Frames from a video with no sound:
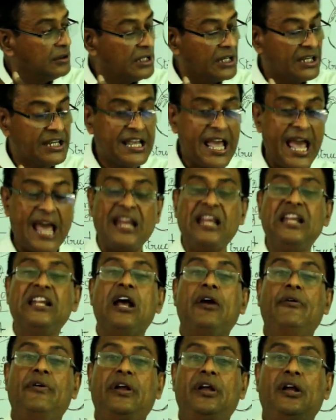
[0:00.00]
carried
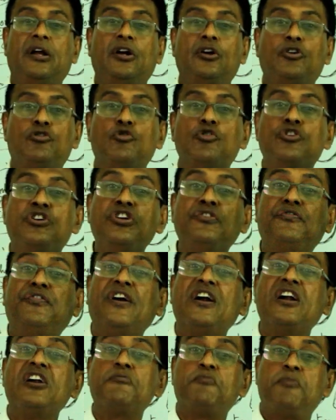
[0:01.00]
away to
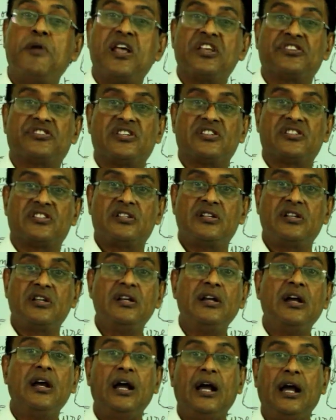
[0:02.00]
different places,
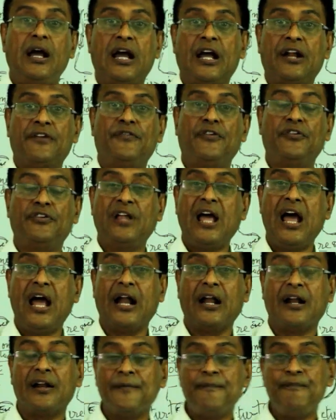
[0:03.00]
and for
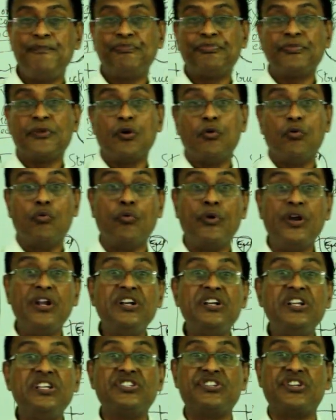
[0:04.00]
that
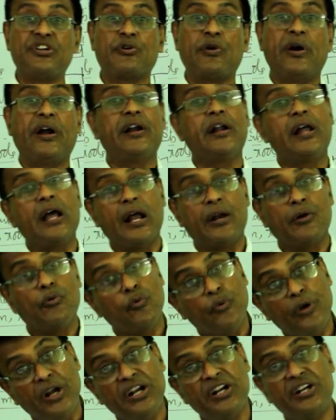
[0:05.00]
wind is required
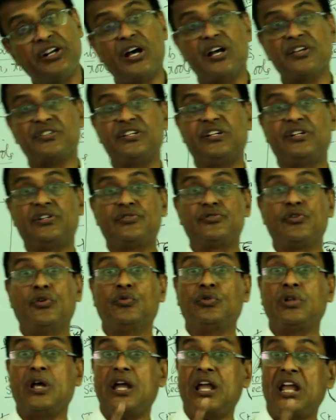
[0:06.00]
and wind does it.
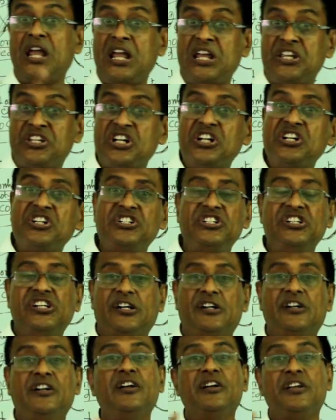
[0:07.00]
So the agent
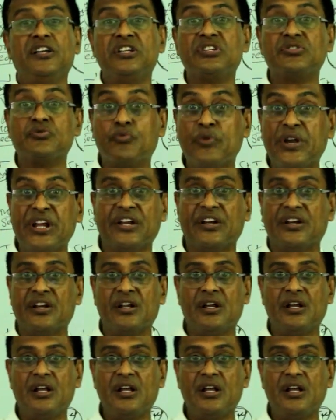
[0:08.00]
here is wind,